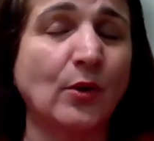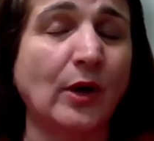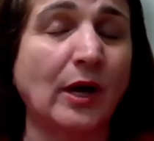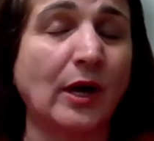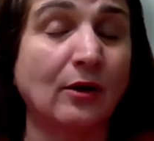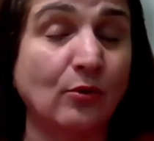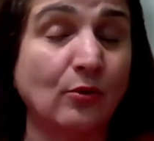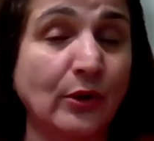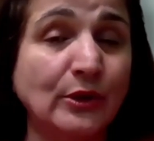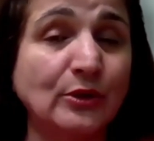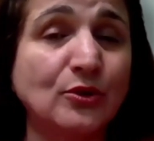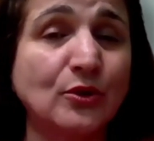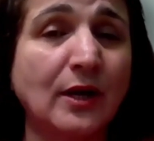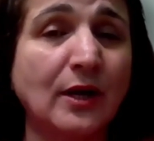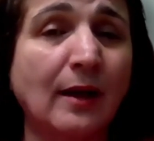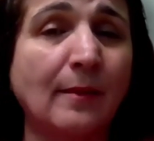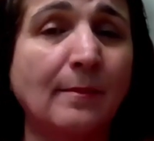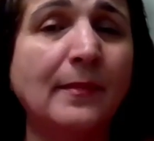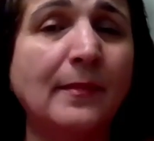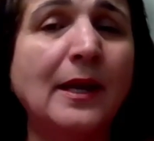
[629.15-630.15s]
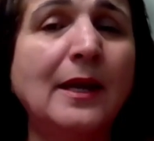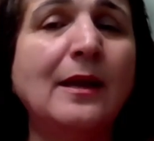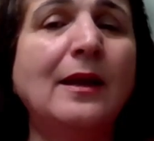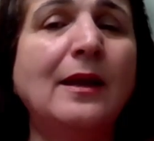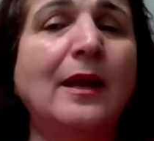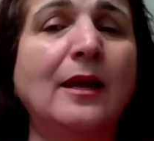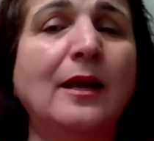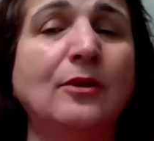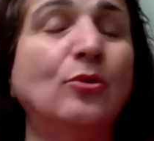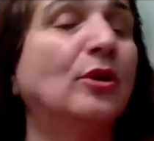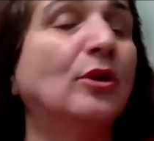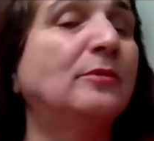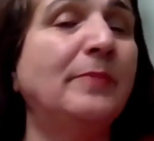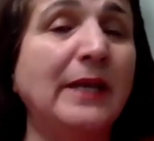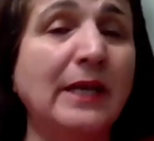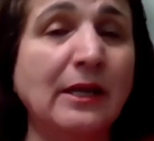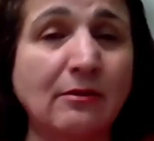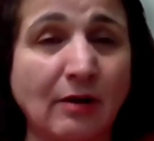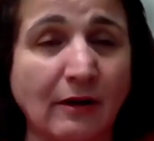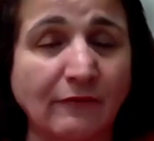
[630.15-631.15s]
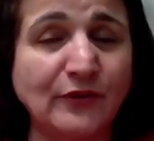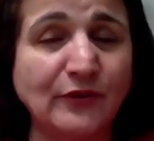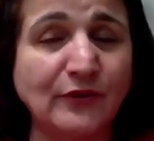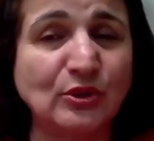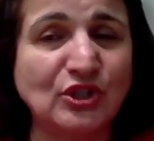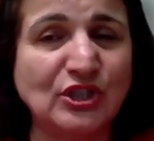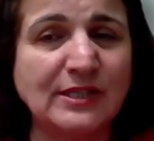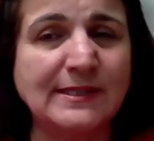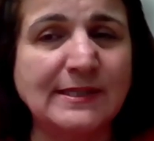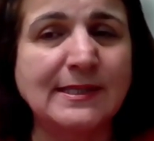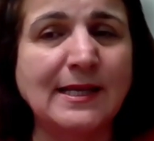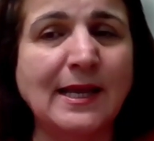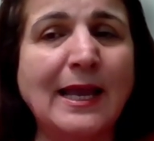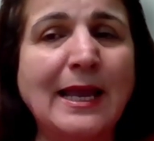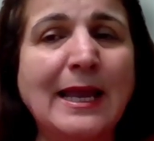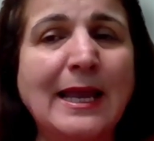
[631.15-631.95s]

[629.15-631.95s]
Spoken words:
are going to come, not being refugees.